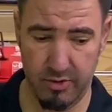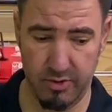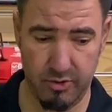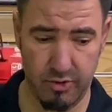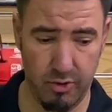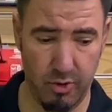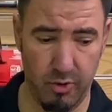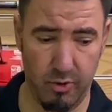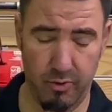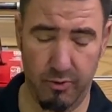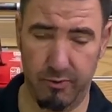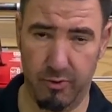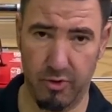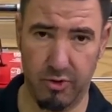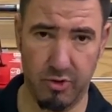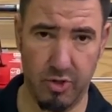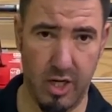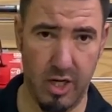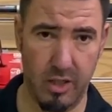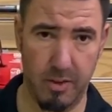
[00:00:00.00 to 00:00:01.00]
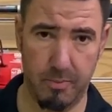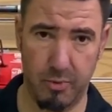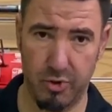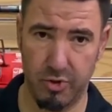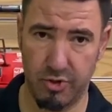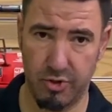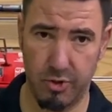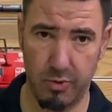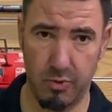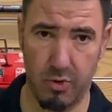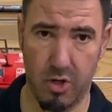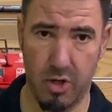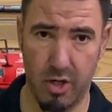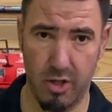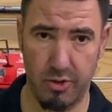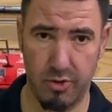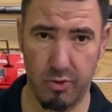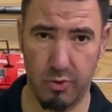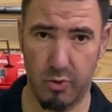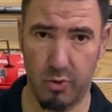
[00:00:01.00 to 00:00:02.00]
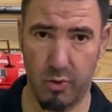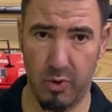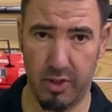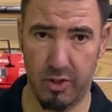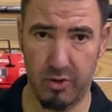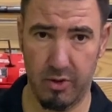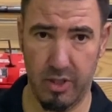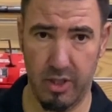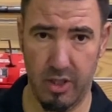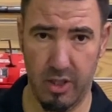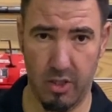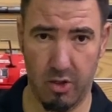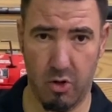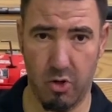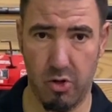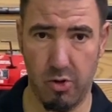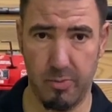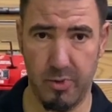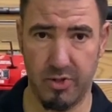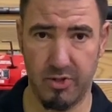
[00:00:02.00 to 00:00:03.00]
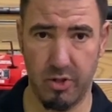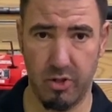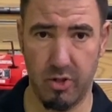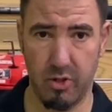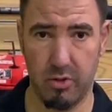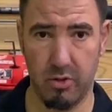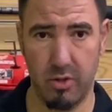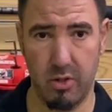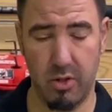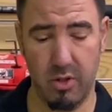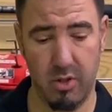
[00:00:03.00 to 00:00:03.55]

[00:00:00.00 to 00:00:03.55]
So if you're trying to push too hard too quickly in harder material,